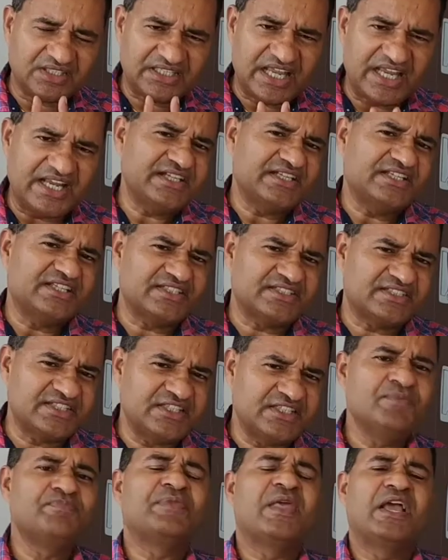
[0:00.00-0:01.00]
Once you clear the
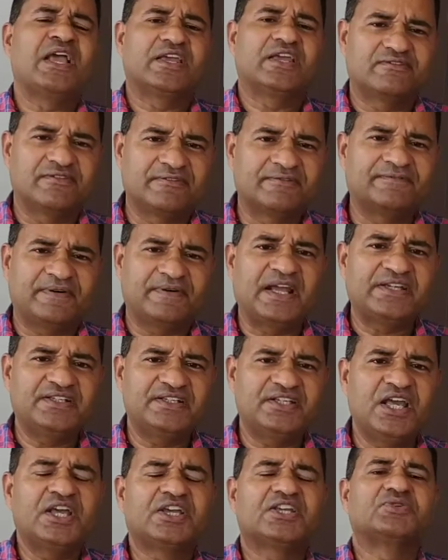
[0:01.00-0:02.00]
NTSE,
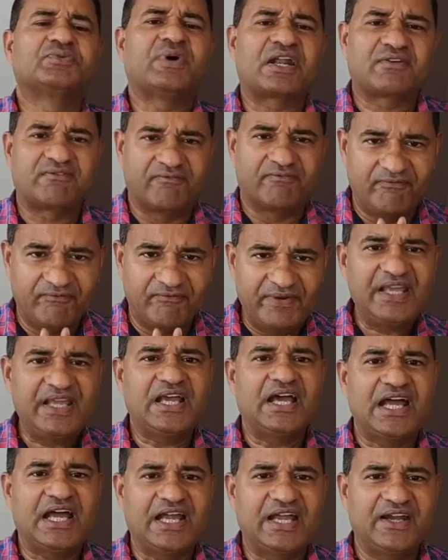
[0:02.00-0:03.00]
you will find you
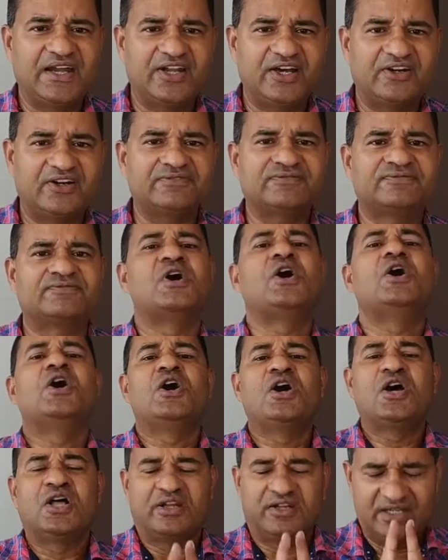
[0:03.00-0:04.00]
are way
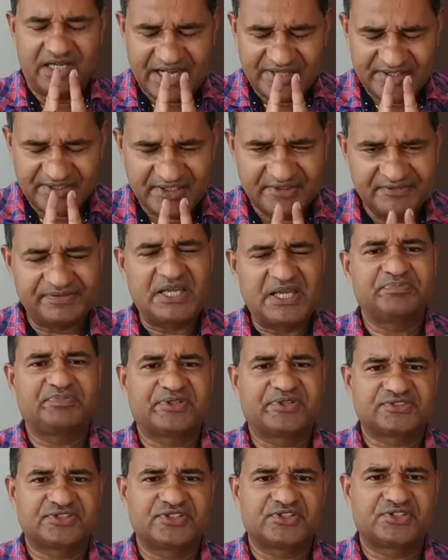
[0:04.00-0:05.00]
ahead of
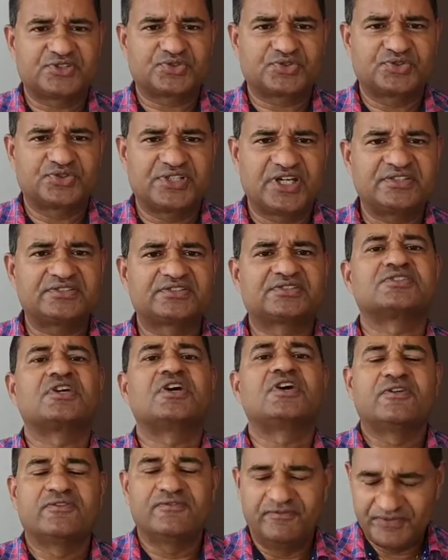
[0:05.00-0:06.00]
95%
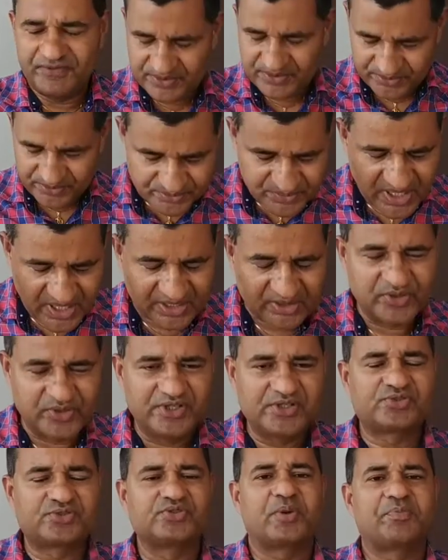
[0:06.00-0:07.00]
students
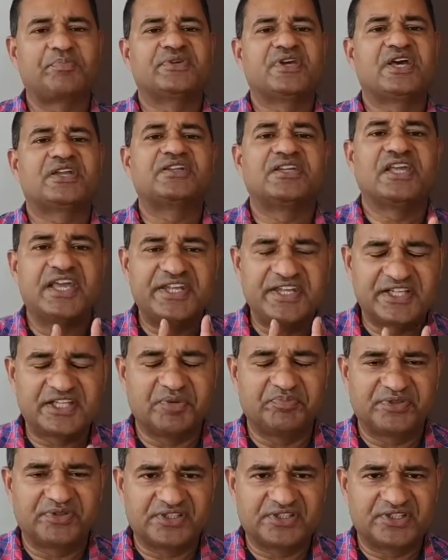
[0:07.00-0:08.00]
who are going to
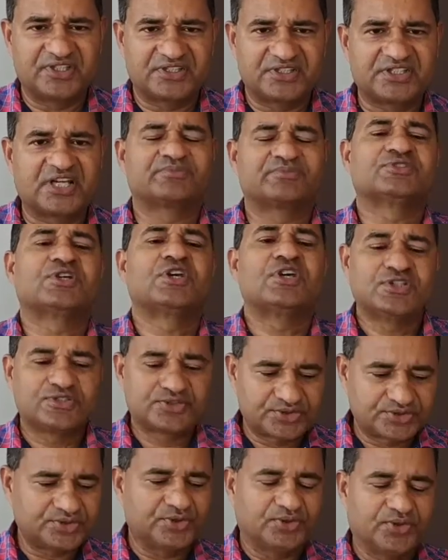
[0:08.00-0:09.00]
appear in any competitive
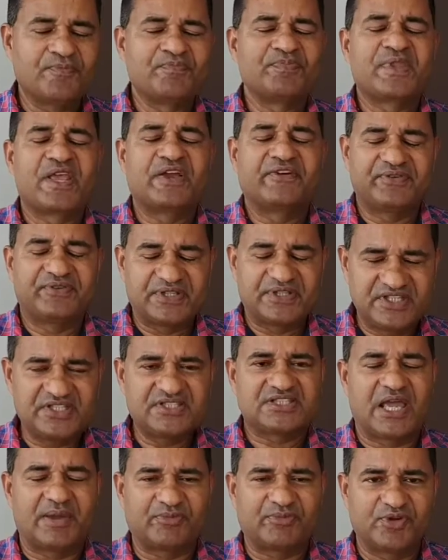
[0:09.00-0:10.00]
exams. So
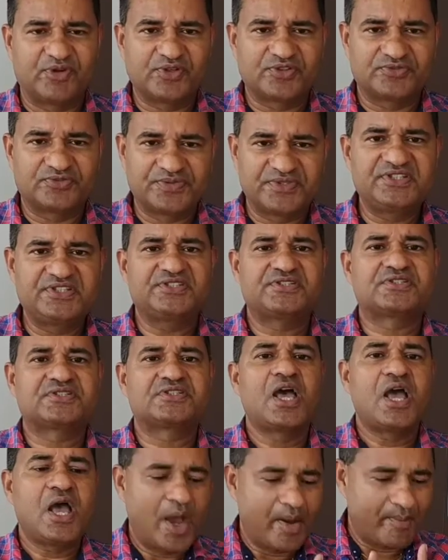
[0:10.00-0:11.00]
with this, I'm going
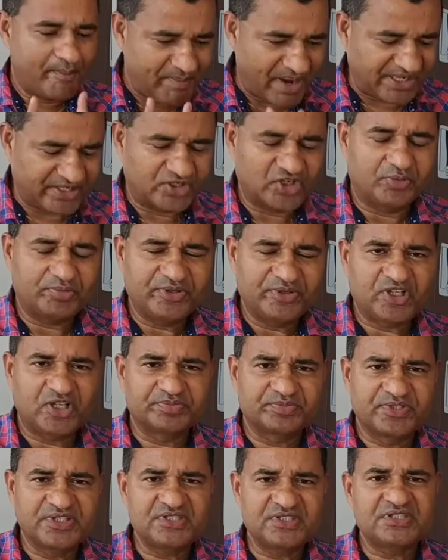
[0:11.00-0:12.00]
to finish
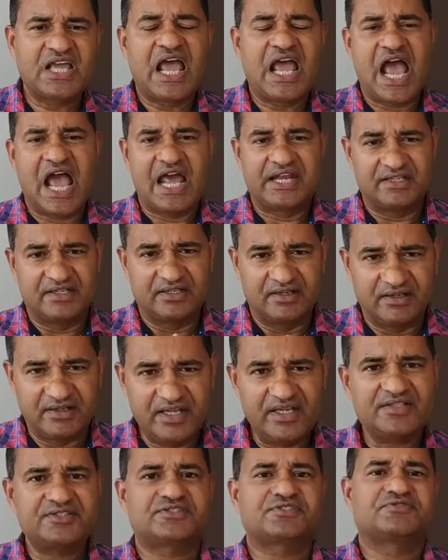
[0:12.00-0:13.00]
my topic of this,
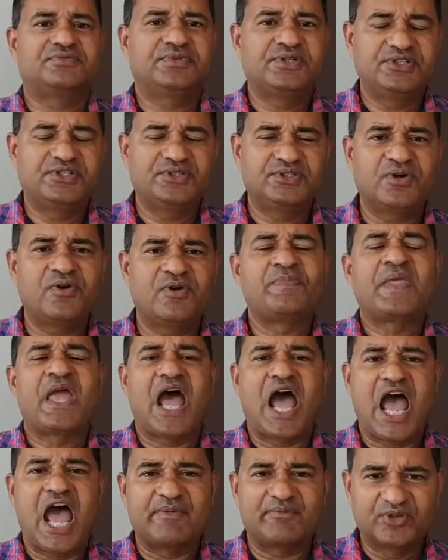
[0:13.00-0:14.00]
and in next
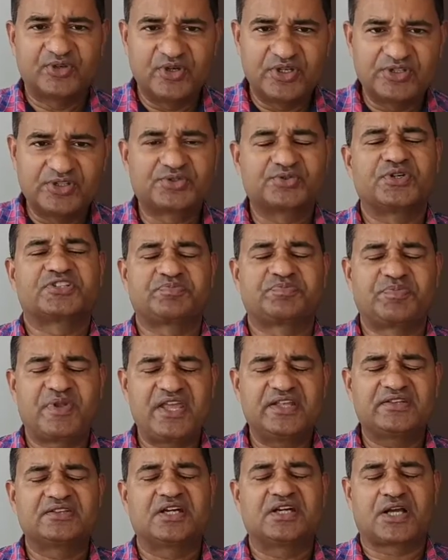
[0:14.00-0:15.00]
video I'm
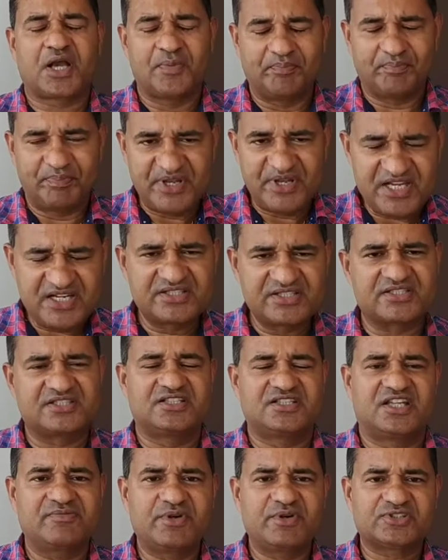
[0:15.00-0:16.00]
going to explain the
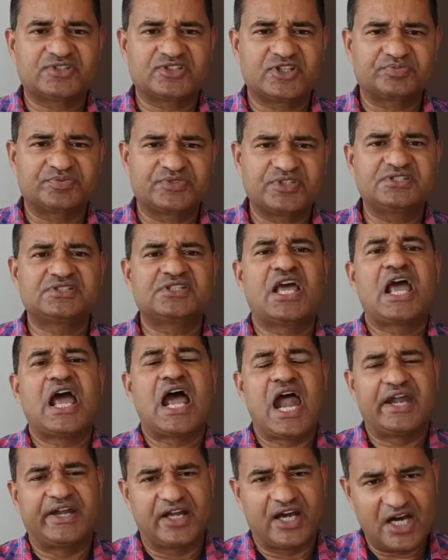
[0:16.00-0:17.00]
complete syllabus
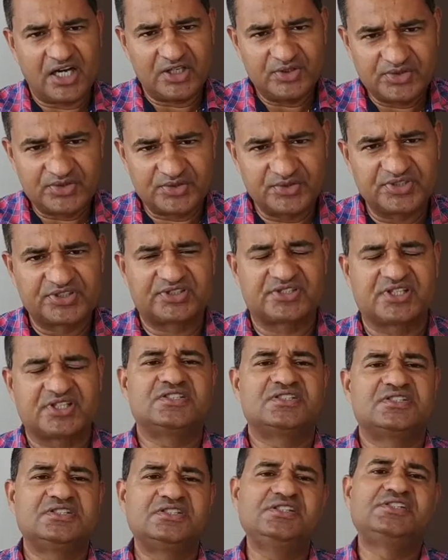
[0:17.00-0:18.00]
of this and
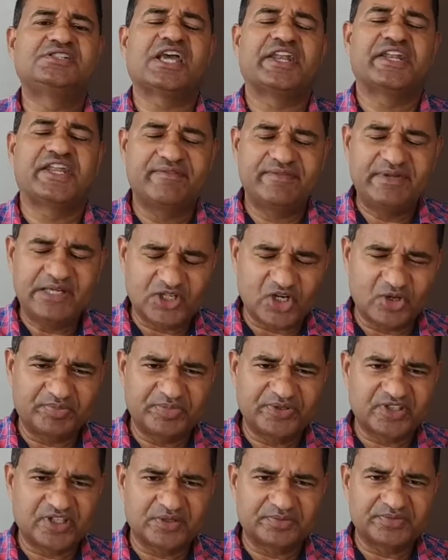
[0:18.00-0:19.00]
how to study each
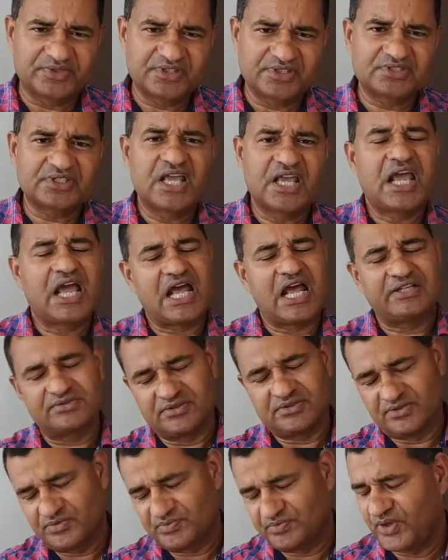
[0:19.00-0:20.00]
and every topic of
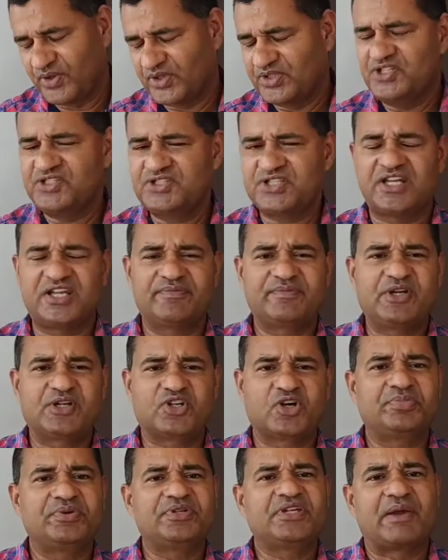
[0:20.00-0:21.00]
this, and then for
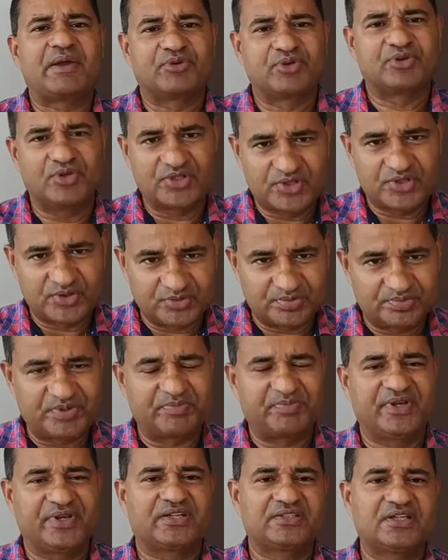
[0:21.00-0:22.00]
each and every topic
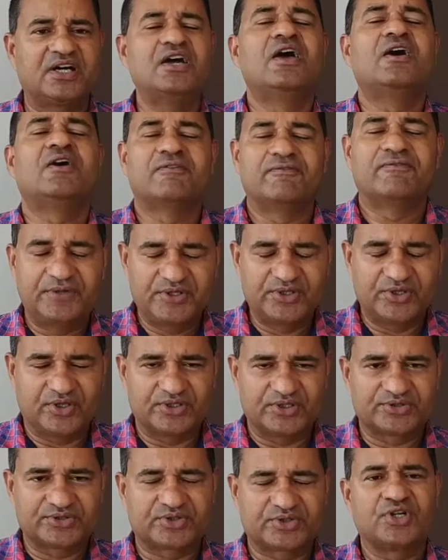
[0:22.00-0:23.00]
I'm going to prepare the
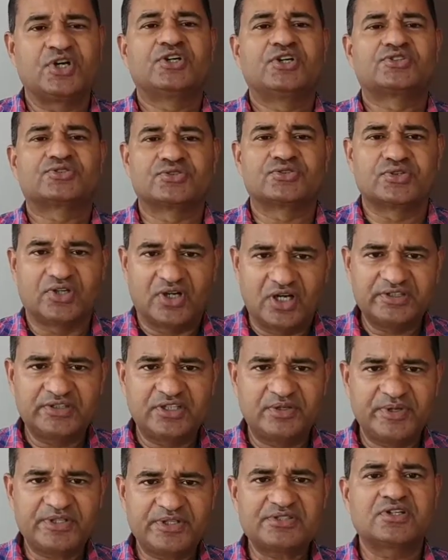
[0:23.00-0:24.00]
video also.
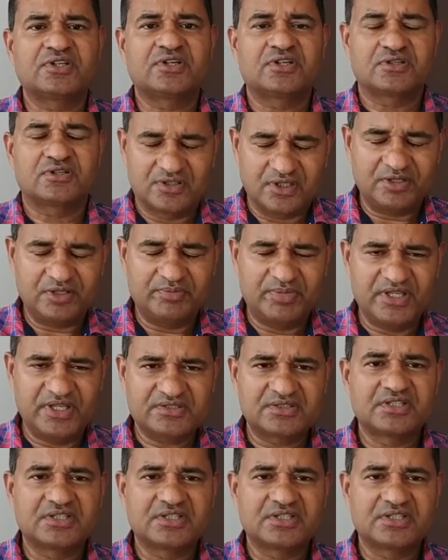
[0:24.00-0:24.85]
So all the best.